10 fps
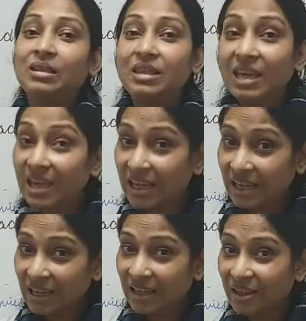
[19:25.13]

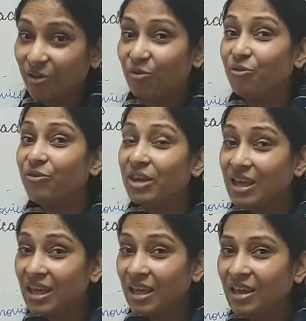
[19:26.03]
They,
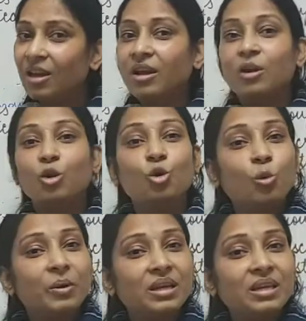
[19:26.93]
we,
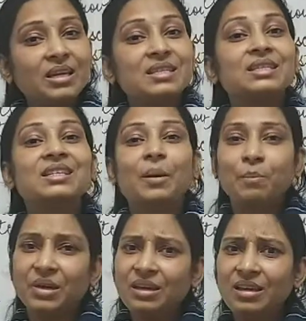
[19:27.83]
nobody,
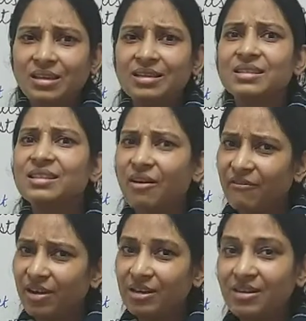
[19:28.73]
somebody,
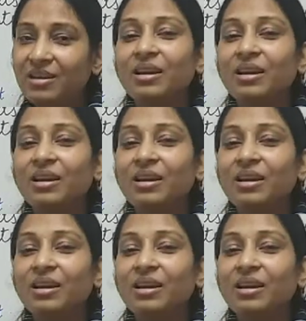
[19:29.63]
someone,